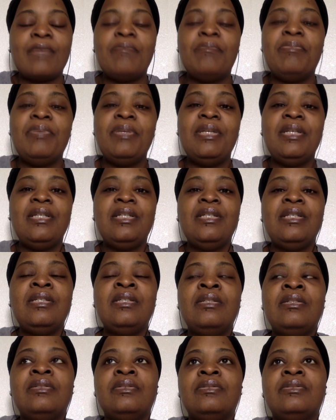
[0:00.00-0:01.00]
be
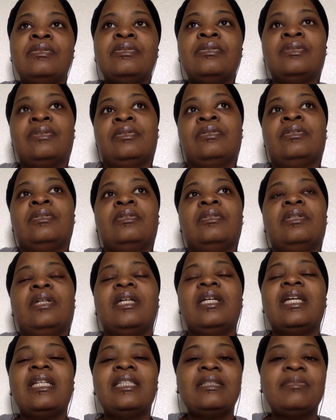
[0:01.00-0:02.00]
i
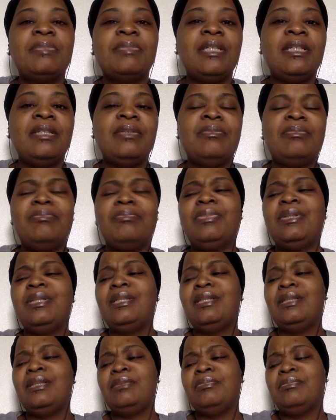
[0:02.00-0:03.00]
guess be
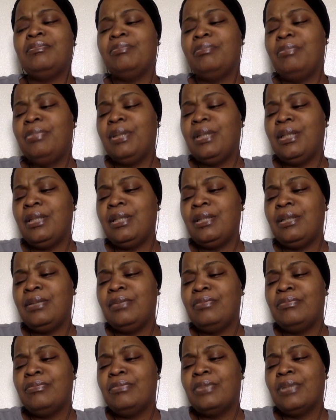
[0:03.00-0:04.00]
be be
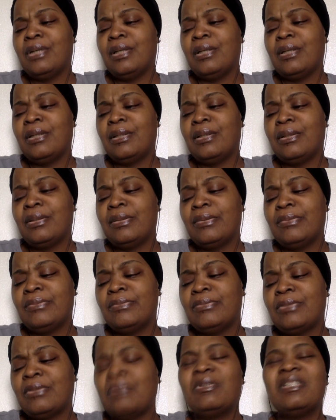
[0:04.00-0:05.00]
um,
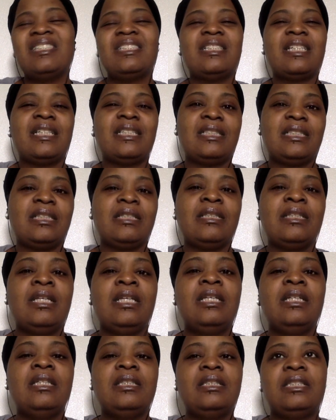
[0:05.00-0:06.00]
i want to say
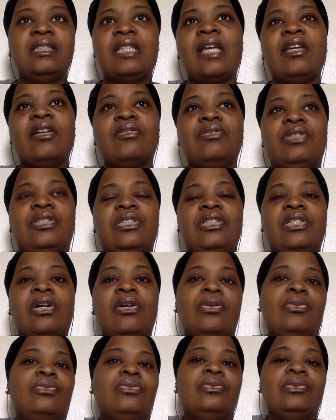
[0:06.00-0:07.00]
stay on your
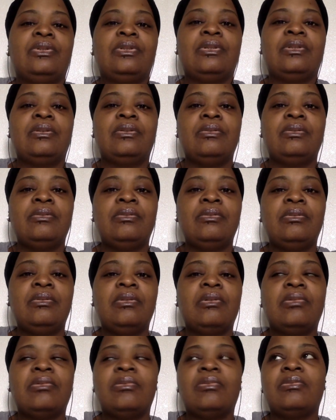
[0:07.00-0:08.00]
toes you
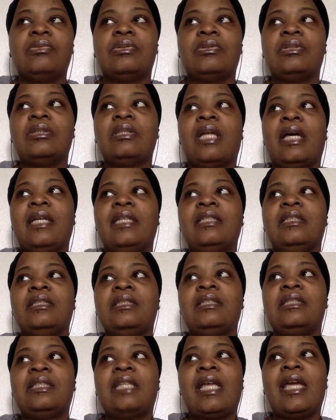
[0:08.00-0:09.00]
know, uh, like
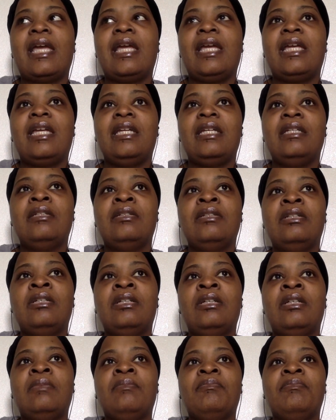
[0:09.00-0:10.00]
stay
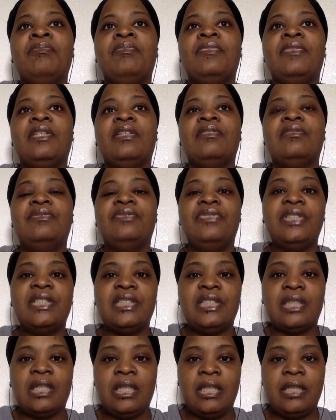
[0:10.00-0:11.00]

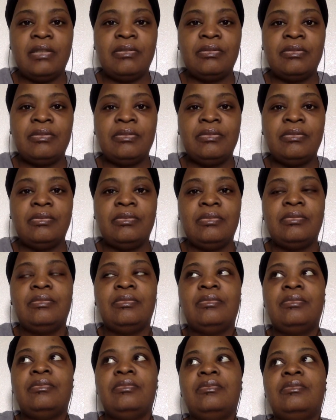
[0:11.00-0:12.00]
vigilant.
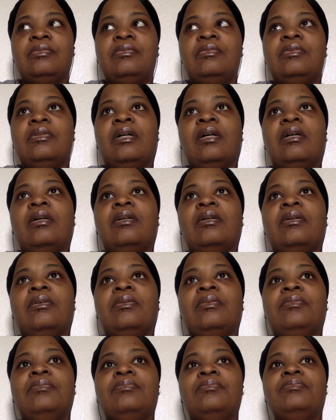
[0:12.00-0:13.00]

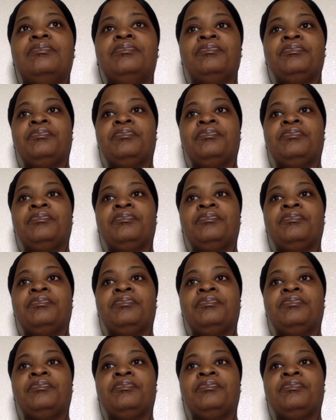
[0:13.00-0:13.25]
Um,